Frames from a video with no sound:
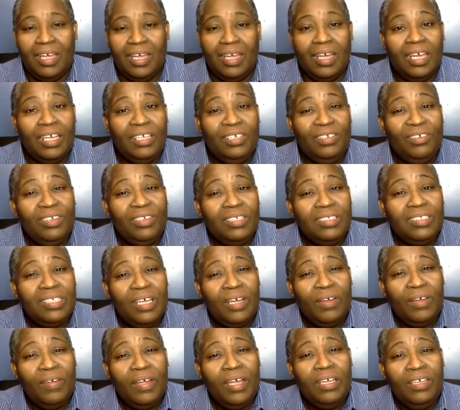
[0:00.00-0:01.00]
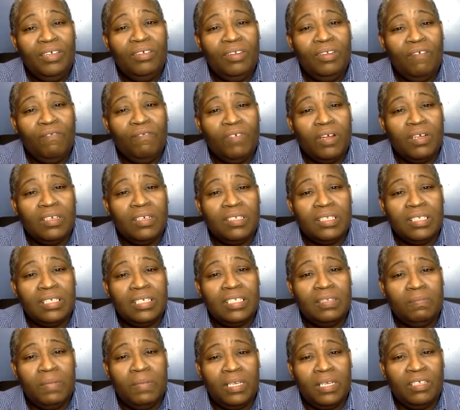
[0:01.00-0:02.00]
And Unitarian
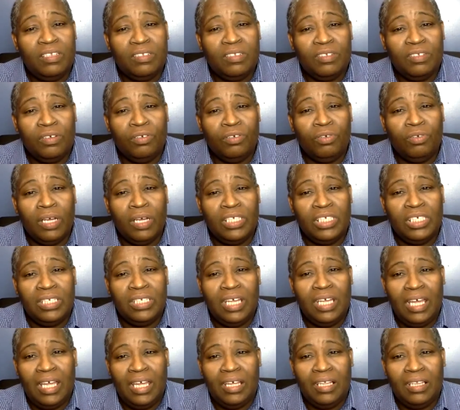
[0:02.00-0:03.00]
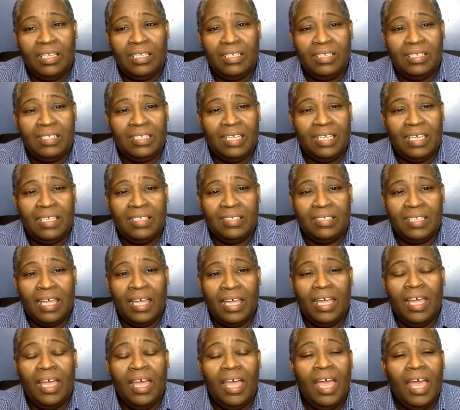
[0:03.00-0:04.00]
Universalist minister Gretchen Haley states
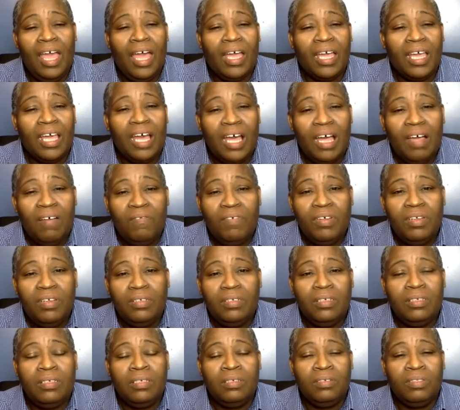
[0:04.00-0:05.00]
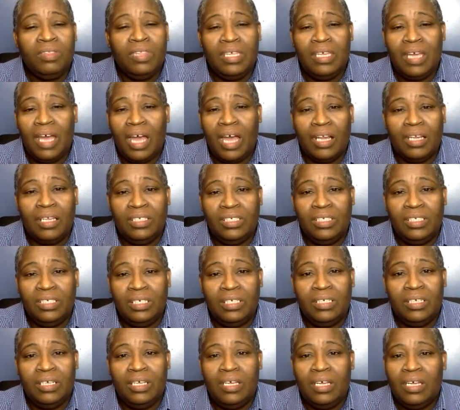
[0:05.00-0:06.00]
that covenantal
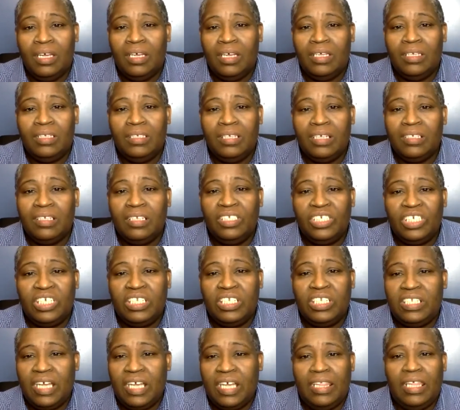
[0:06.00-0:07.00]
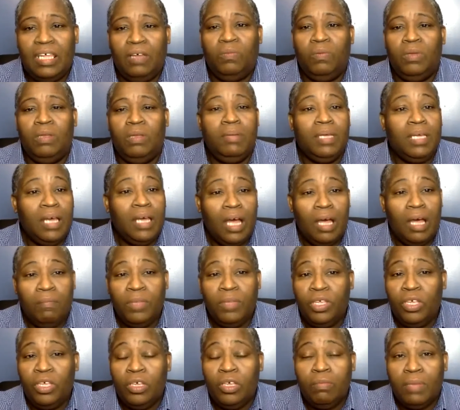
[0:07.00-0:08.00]
theology doesn't just say that we become
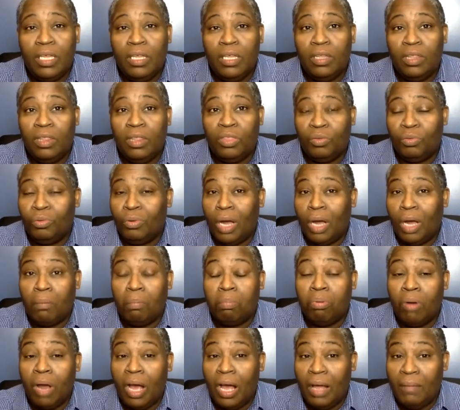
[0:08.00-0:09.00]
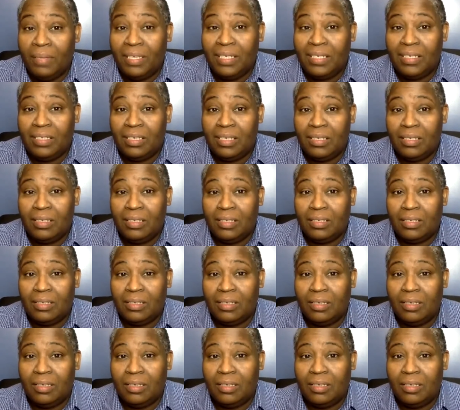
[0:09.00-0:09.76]
human through our promises.